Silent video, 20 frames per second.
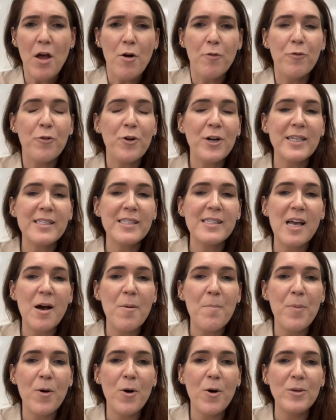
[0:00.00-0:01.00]
For
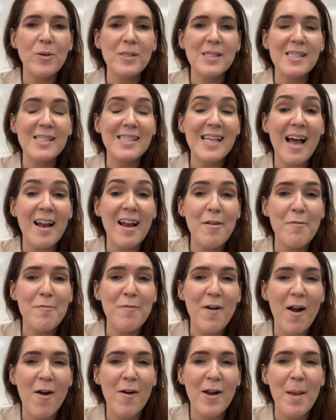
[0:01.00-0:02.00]
example,
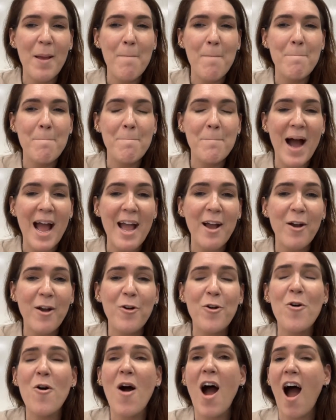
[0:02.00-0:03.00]
salivary
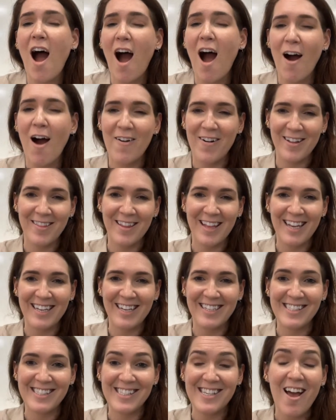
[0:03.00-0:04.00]

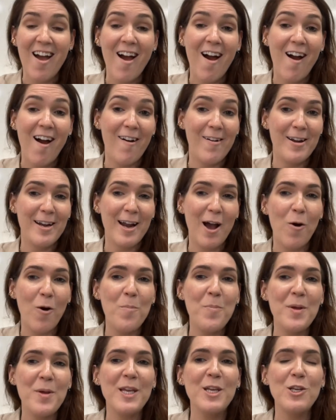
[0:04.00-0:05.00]
microRNAs are
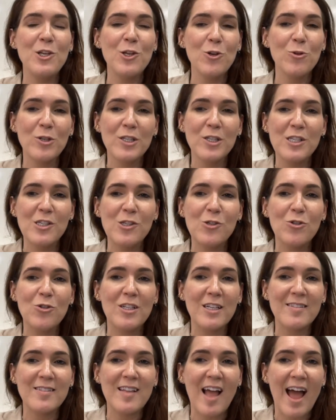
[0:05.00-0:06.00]
now being used to
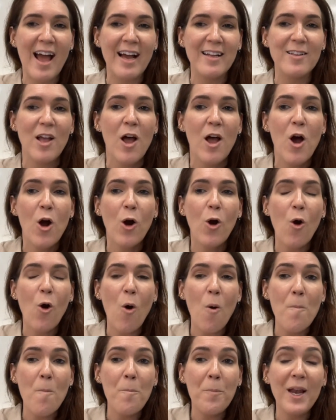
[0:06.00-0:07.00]
detect
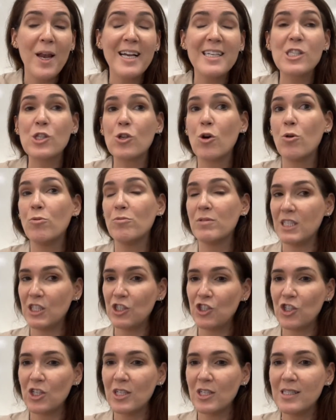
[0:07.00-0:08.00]
complex
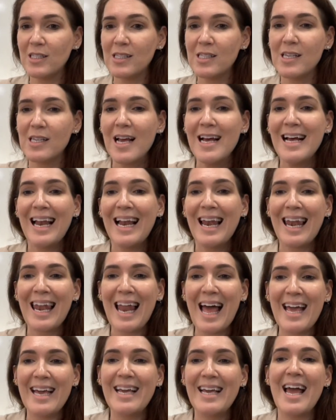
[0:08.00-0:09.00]
conditions
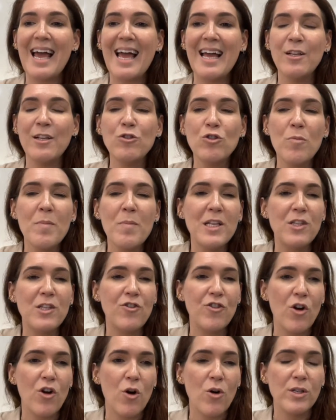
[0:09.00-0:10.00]
like
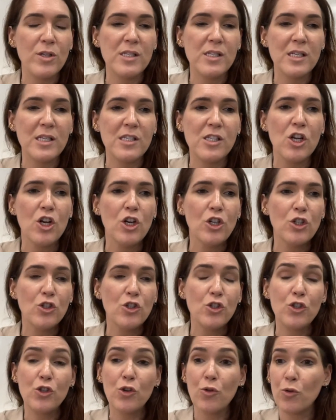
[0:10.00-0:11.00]
endometriosis
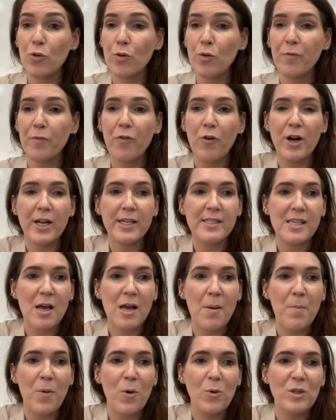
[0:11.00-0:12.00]
through, for
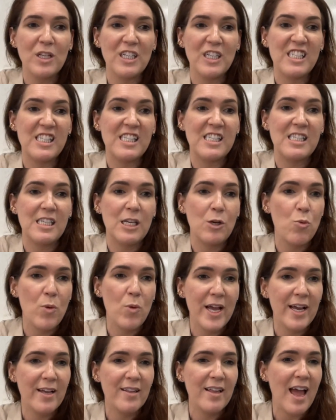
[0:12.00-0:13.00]
example, the
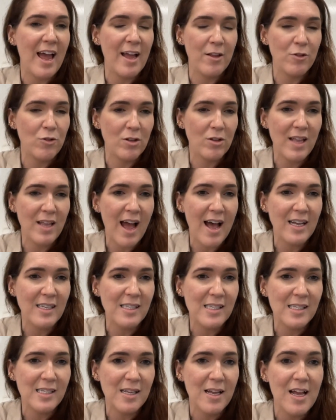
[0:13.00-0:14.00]
Z-Week
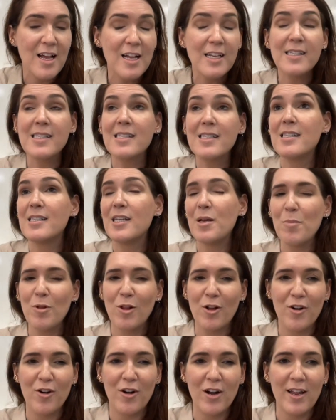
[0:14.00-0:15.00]
endotest.
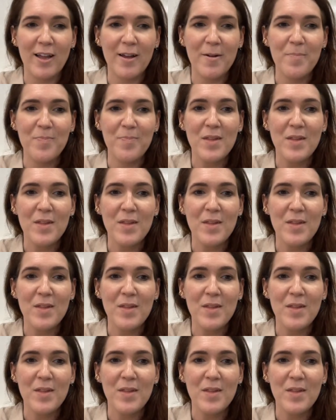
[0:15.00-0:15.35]
Similarly,